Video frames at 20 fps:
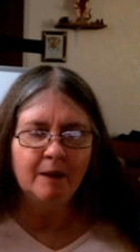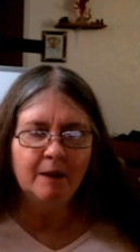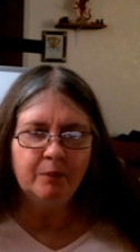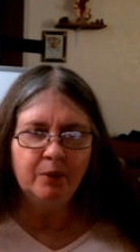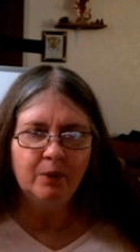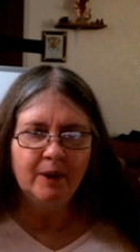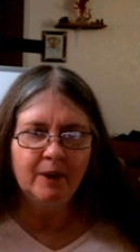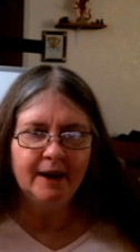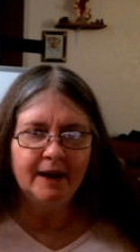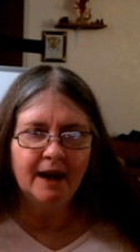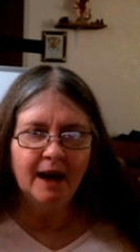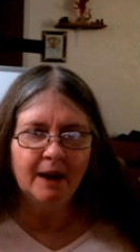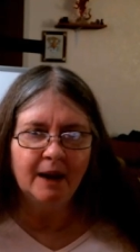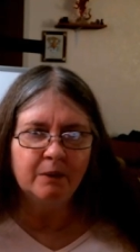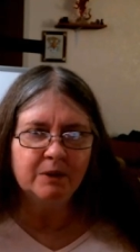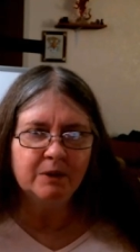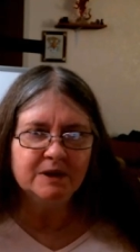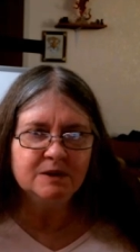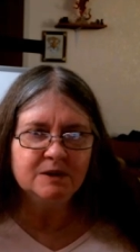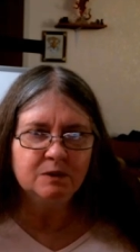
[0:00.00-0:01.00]
at that
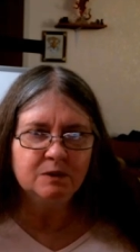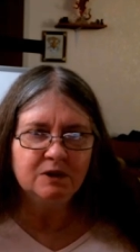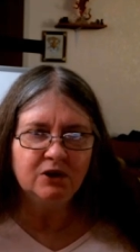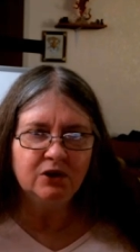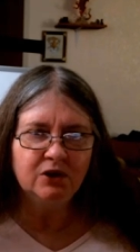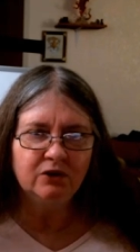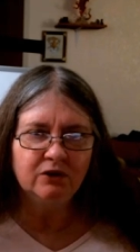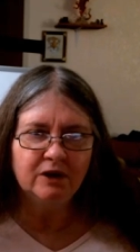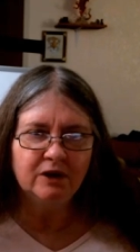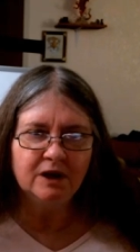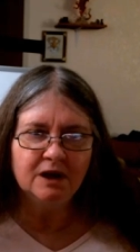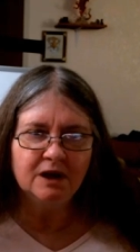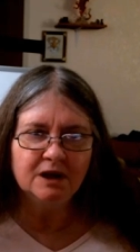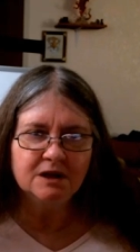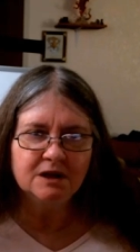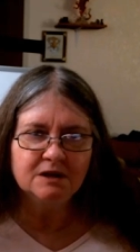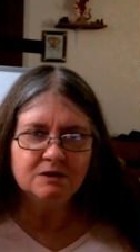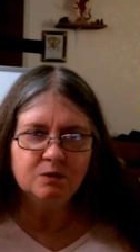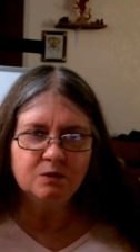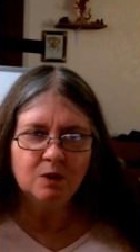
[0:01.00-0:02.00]
point, I was
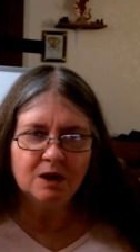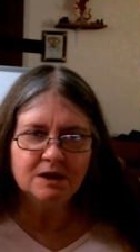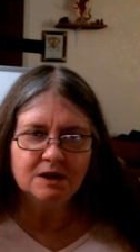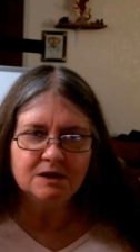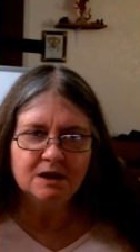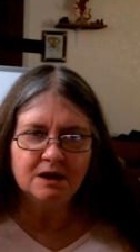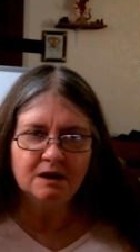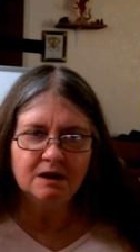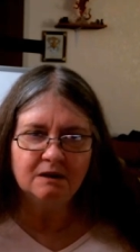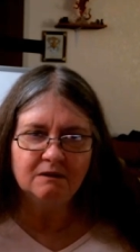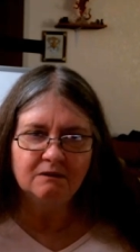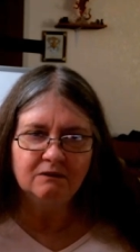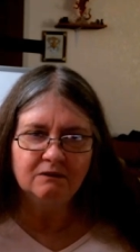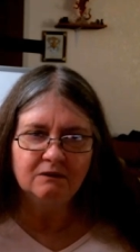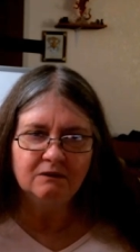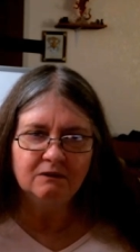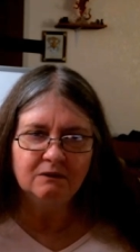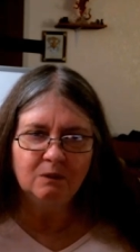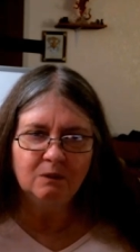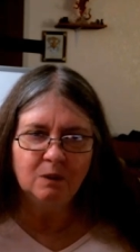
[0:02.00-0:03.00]
curious, was
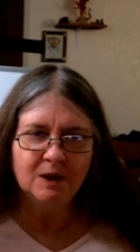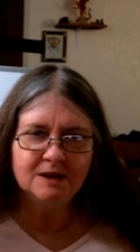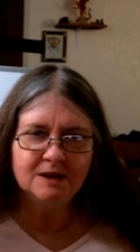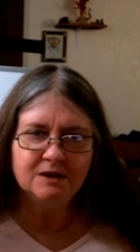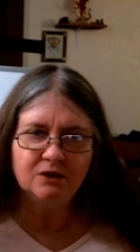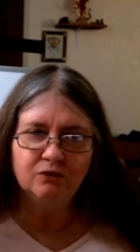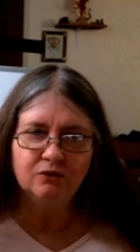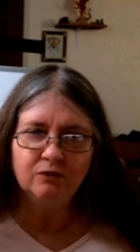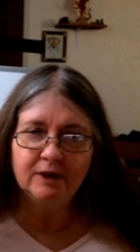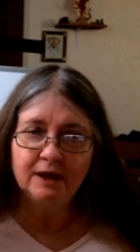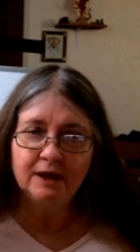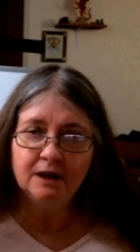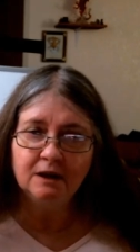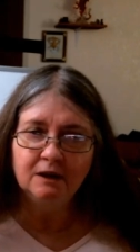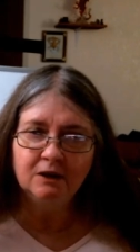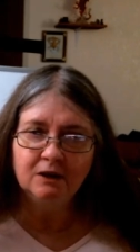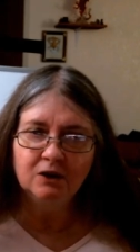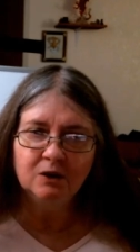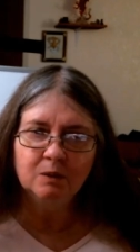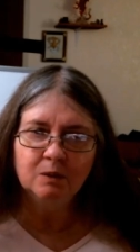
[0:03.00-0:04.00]
it
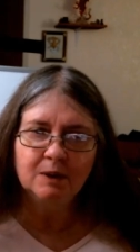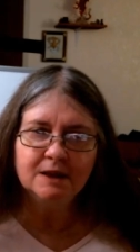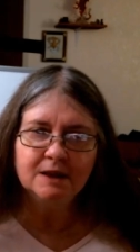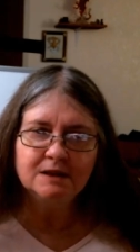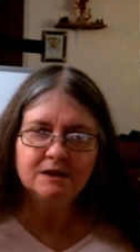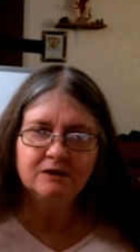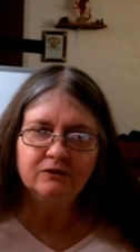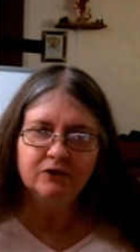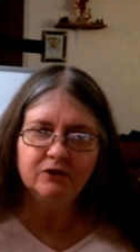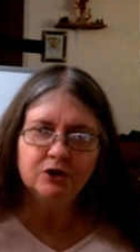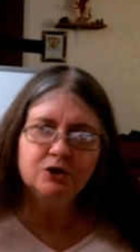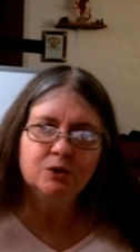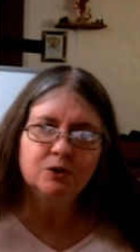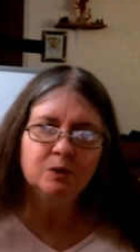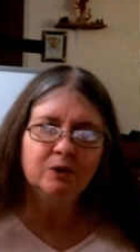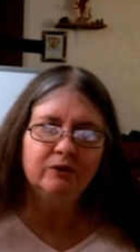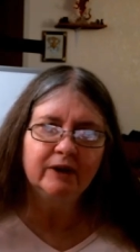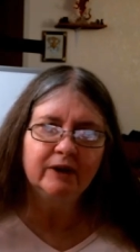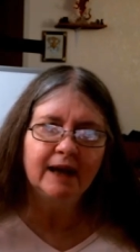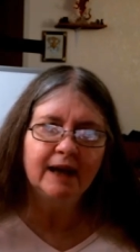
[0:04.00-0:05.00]
real or was it
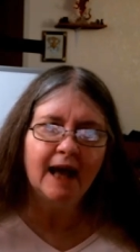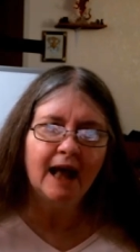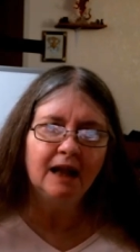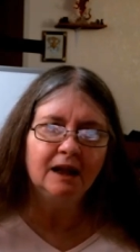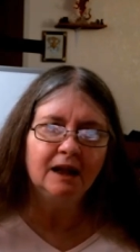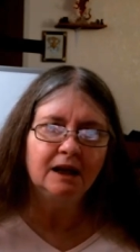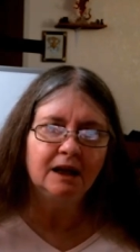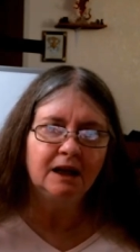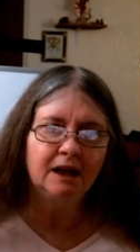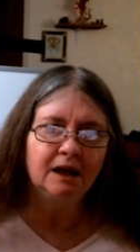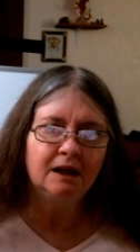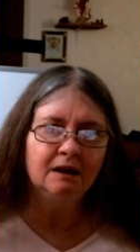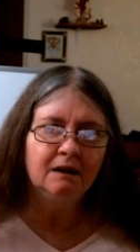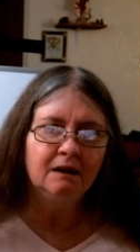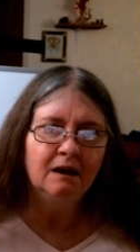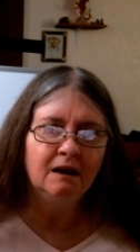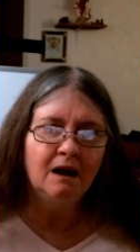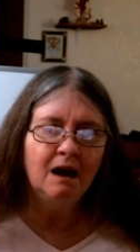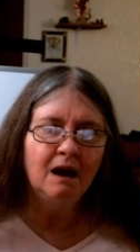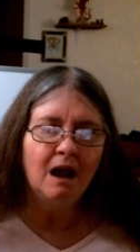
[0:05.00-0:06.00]
virtual
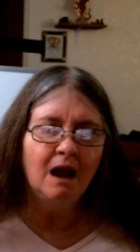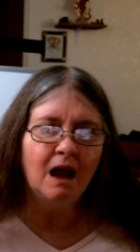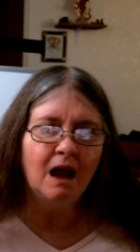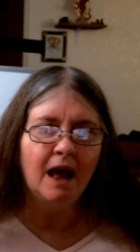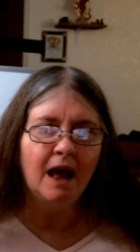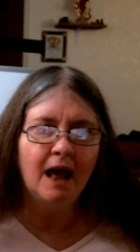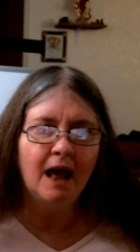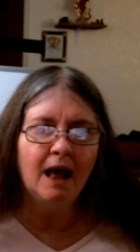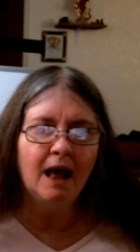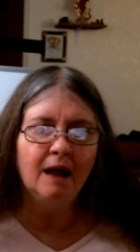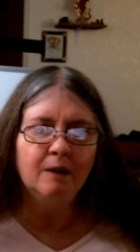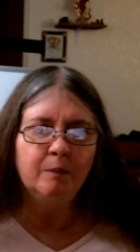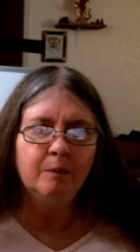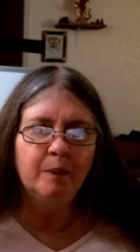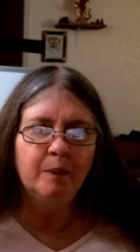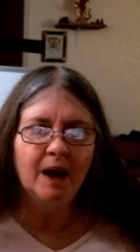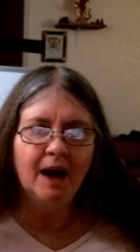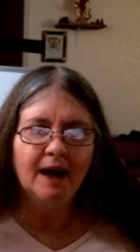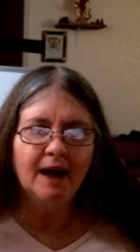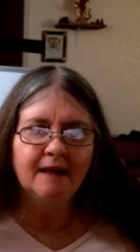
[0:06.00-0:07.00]
reality?
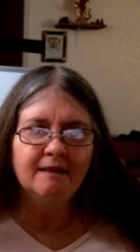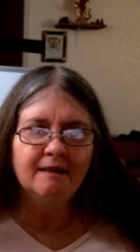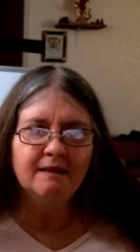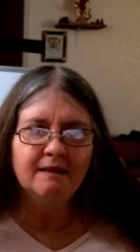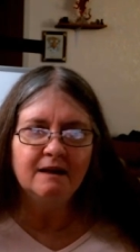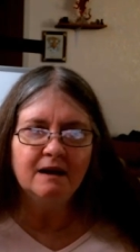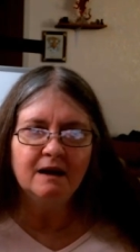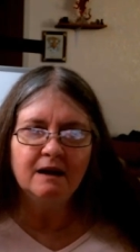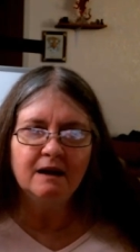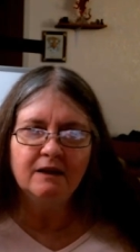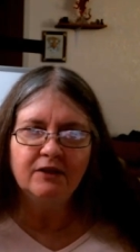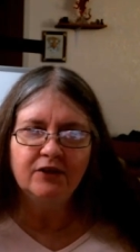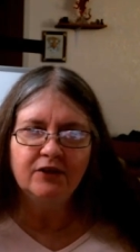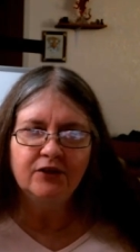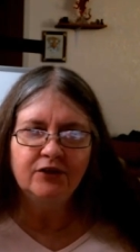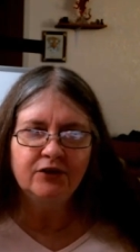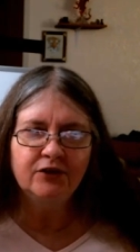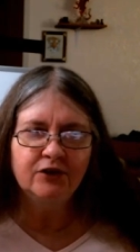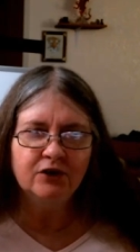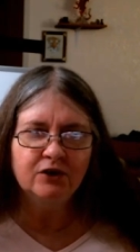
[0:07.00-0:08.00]
And by
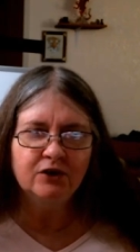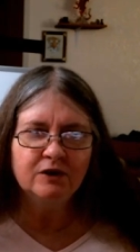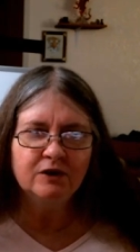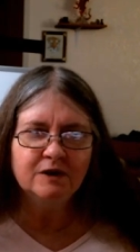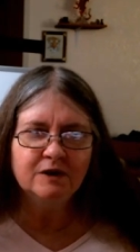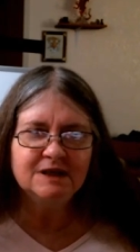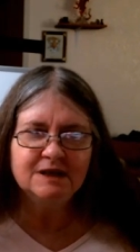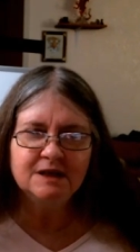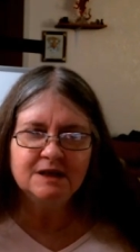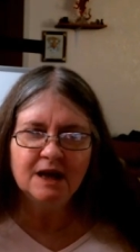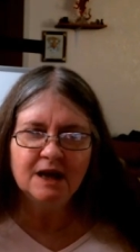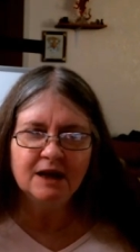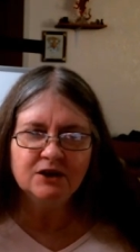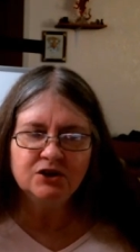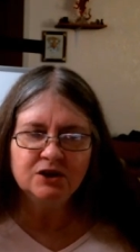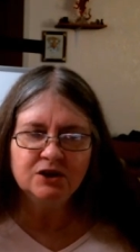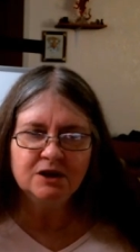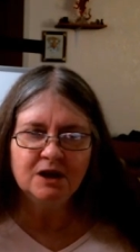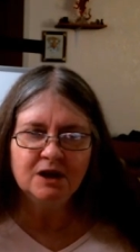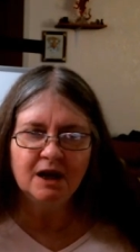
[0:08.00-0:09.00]
the 3rd
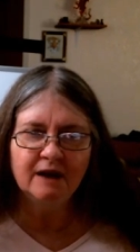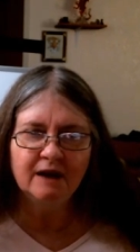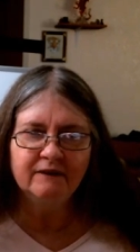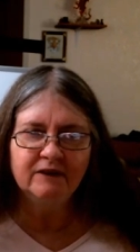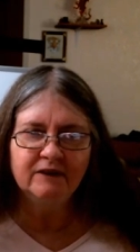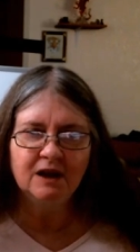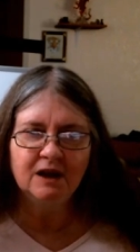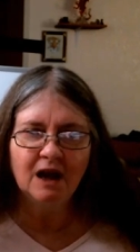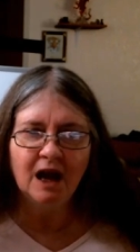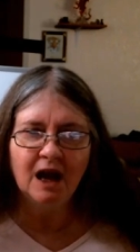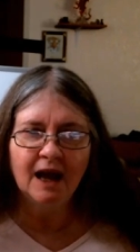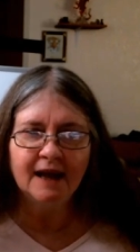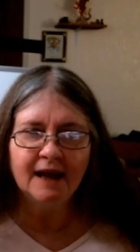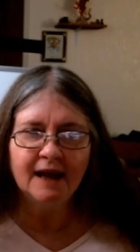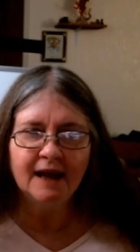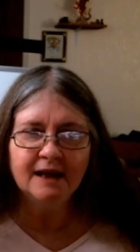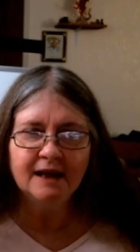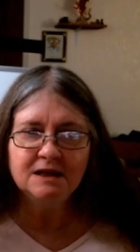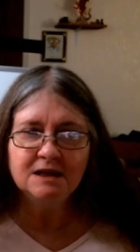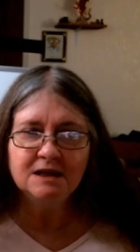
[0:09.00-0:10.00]
session of it,
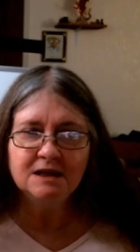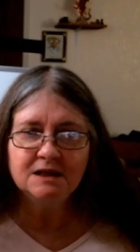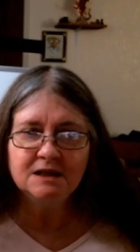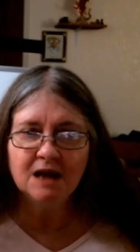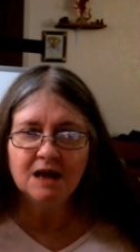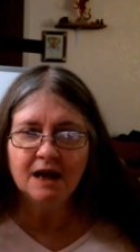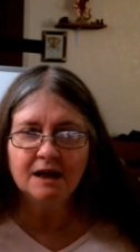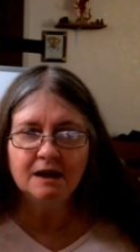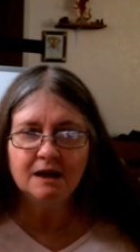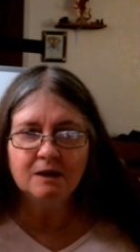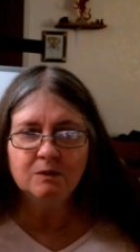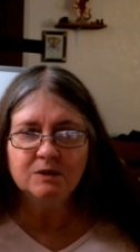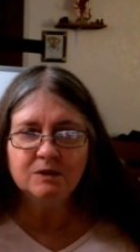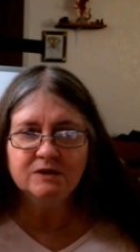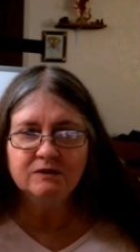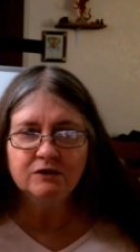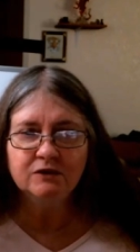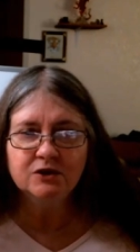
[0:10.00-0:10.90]
I had decided